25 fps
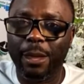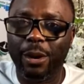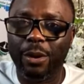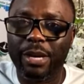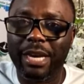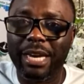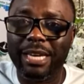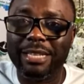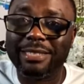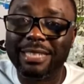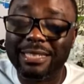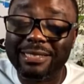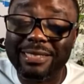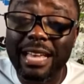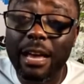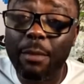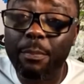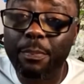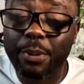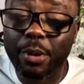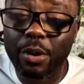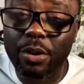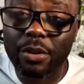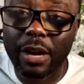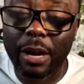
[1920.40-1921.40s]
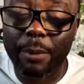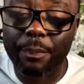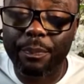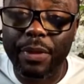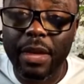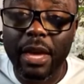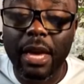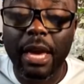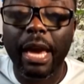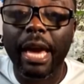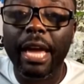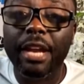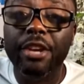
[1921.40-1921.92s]
Okay, it's a STEM program.
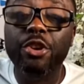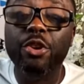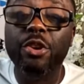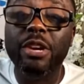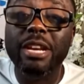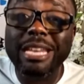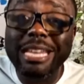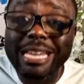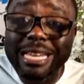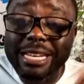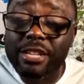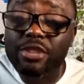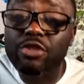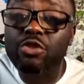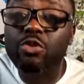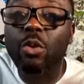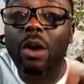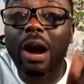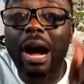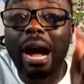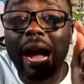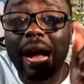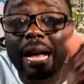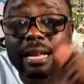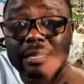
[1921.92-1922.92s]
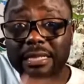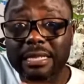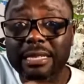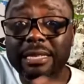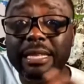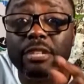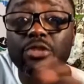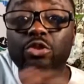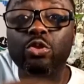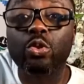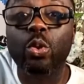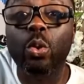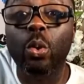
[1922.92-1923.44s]
And you need to ask
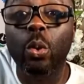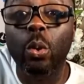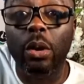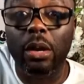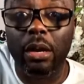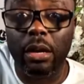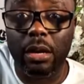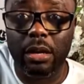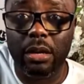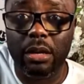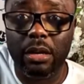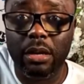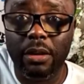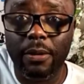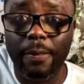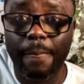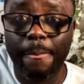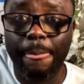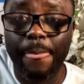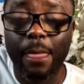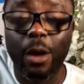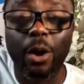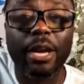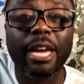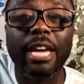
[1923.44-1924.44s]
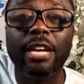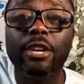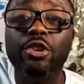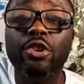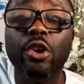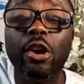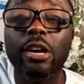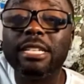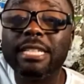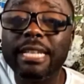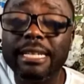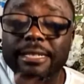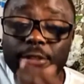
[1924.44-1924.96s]
the school. Okay,
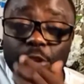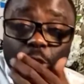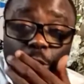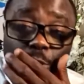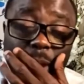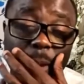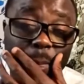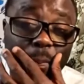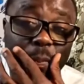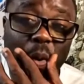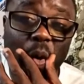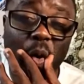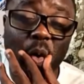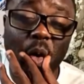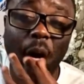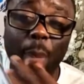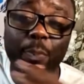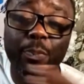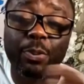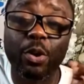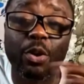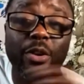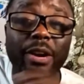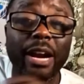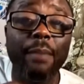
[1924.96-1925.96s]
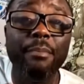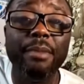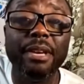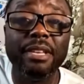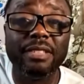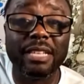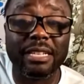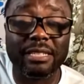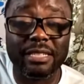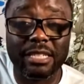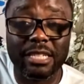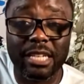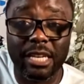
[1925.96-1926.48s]
don't assume a program
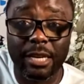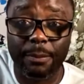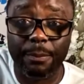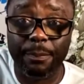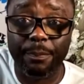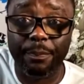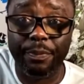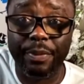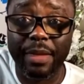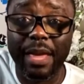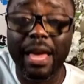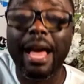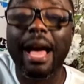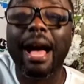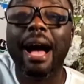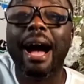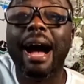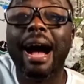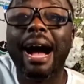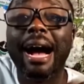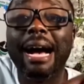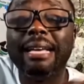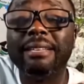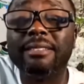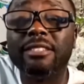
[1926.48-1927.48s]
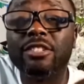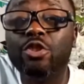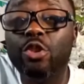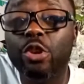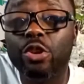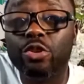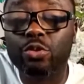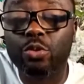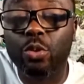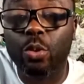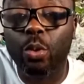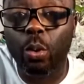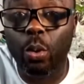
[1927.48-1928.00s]
is a STEM. Ask
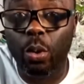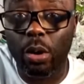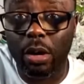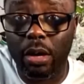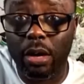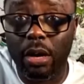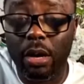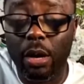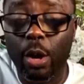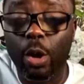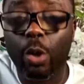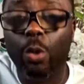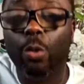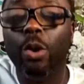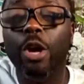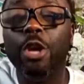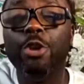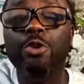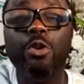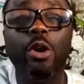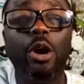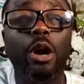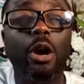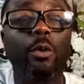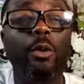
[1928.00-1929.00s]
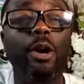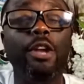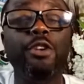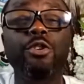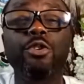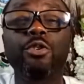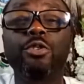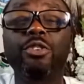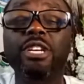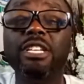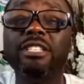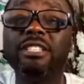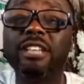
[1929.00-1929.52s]
your school. When
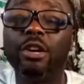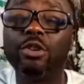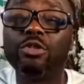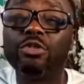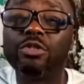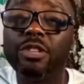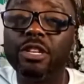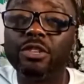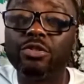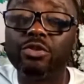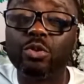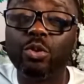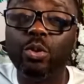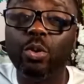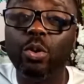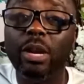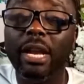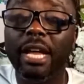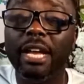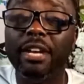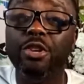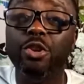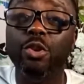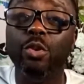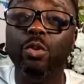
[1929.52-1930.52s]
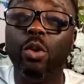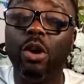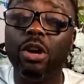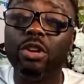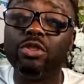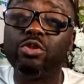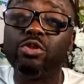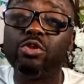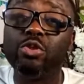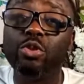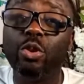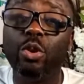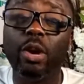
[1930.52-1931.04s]
you reach out to the school and you
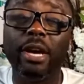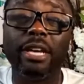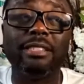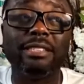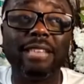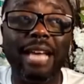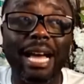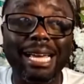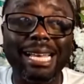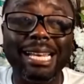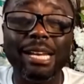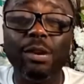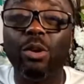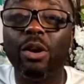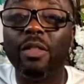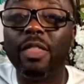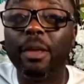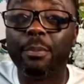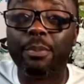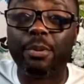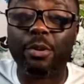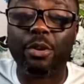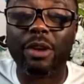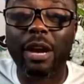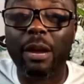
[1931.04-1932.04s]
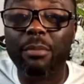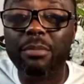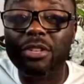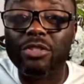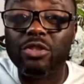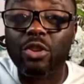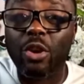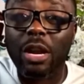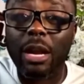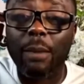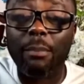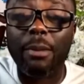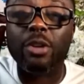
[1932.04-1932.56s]
want to know exactly what the program
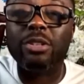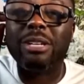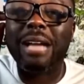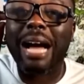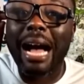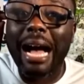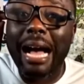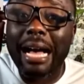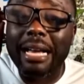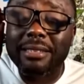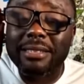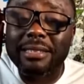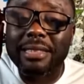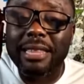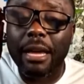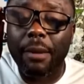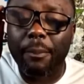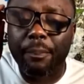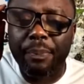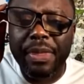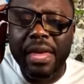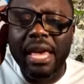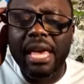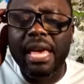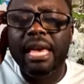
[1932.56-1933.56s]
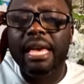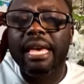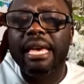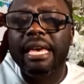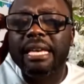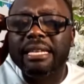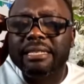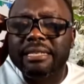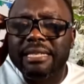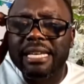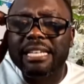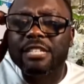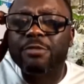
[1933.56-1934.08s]
is all about, ask them,
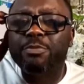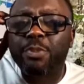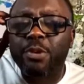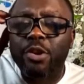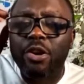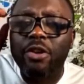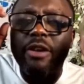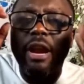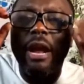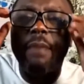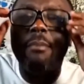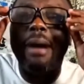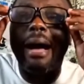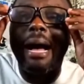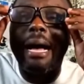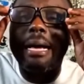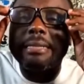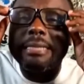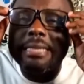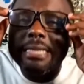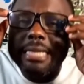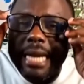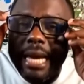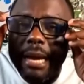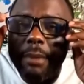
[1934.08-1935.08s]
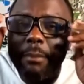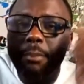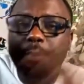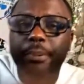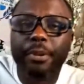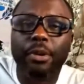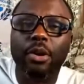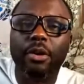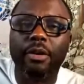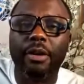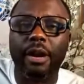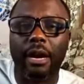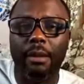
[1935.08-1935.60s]
is this program a STEM
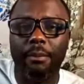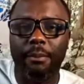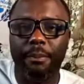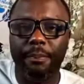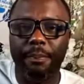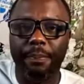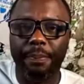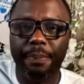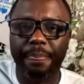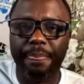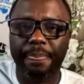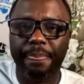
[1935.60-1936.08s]
program?